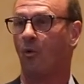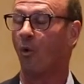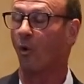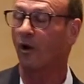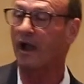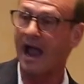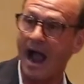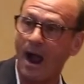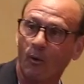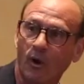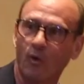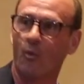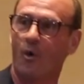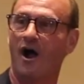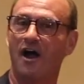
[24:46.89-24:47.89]
or
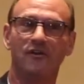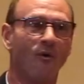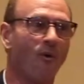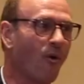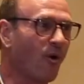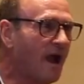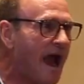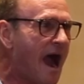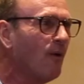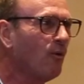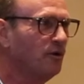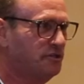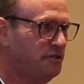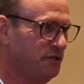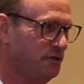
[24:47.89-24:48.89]
hour one or
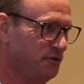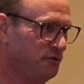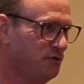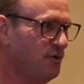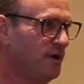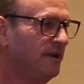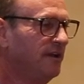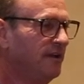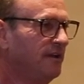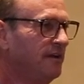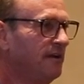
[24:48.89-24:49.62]
hour two,